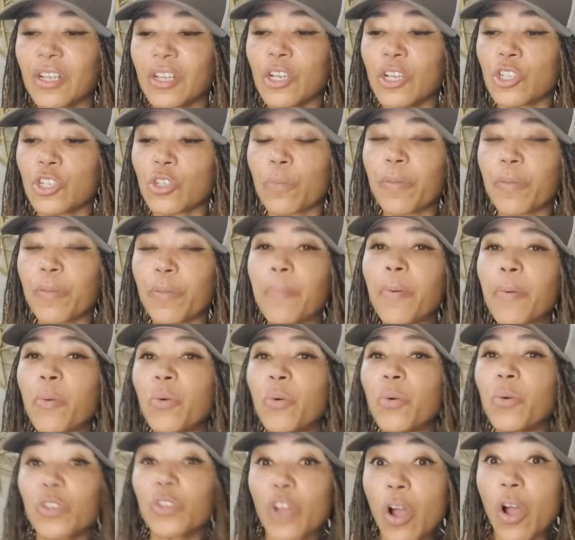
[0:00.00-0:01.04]
So people
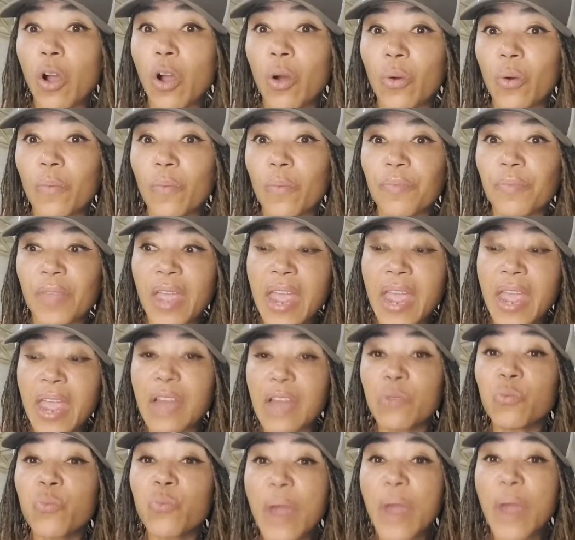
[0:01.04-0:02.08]
will go
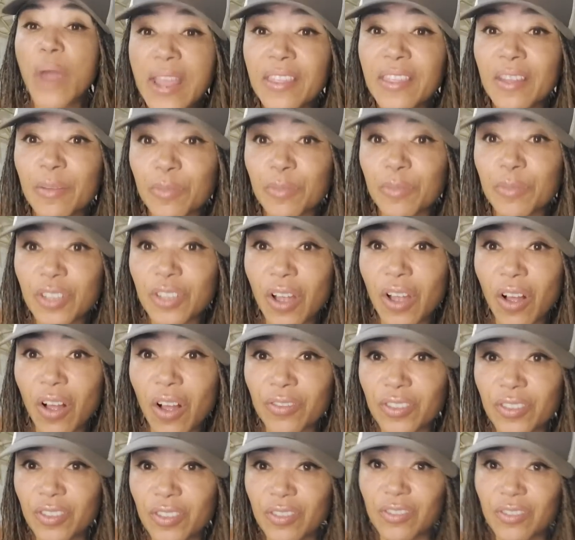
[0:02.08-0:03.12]
and weigh
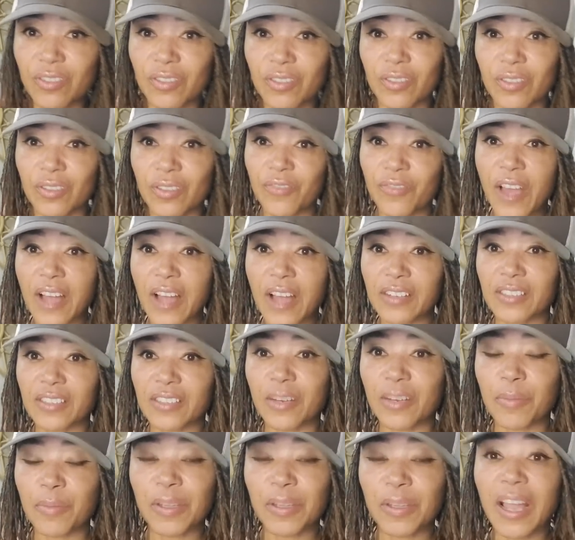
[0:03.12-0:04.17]
themselves
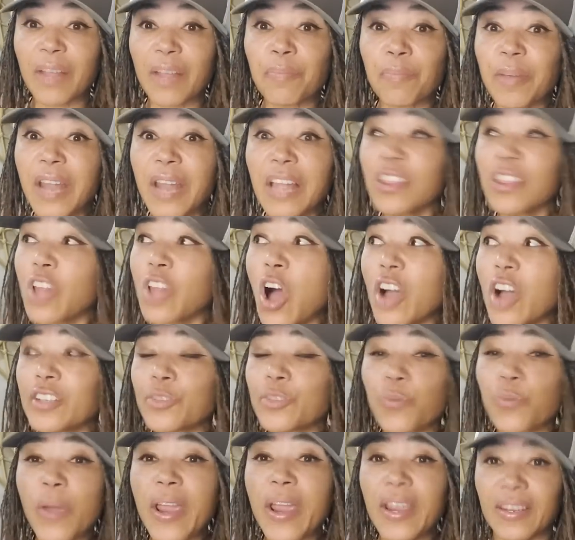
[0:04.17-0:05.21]
fasting, be like, but I lost
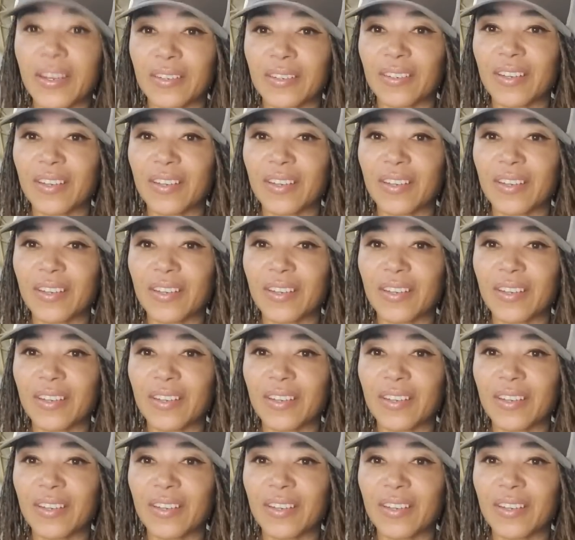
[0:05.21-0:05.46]
weight,